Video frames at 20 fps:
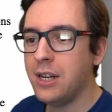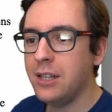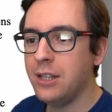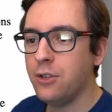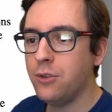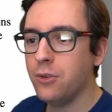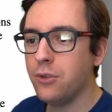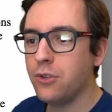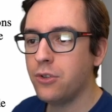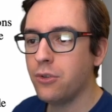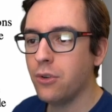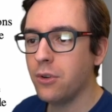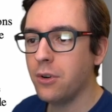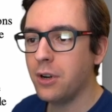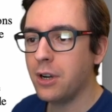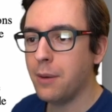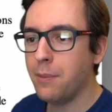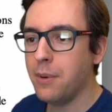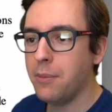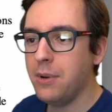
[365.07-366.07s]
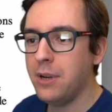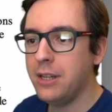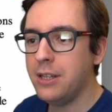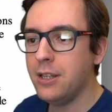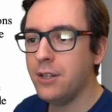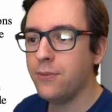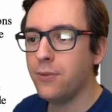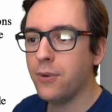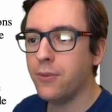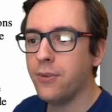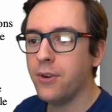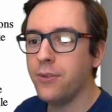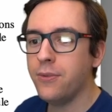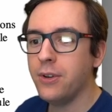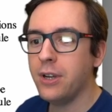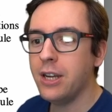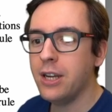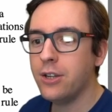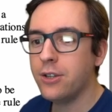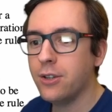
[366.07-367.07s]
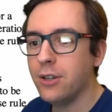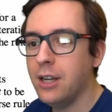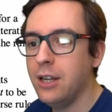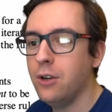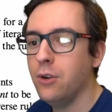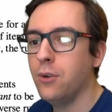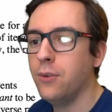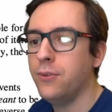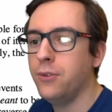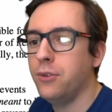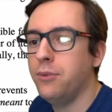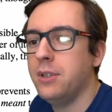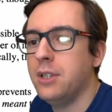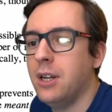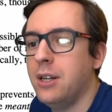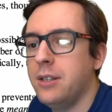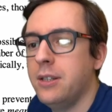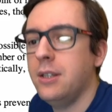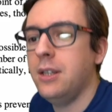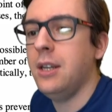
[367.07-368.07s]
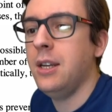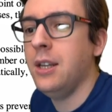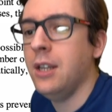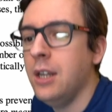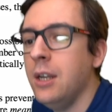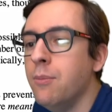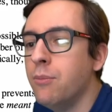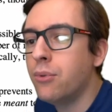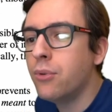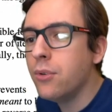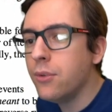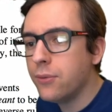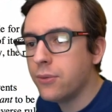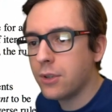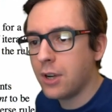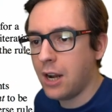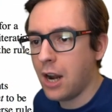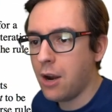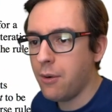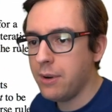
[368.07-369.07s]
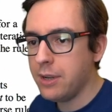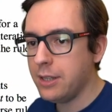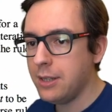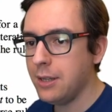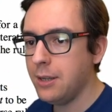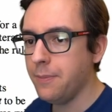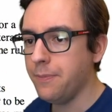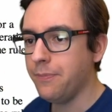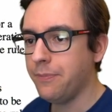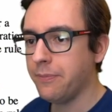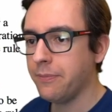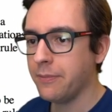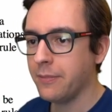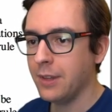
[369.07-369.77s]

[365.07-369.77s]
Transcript: into stronger capabilities for verification and often results in improved clarity.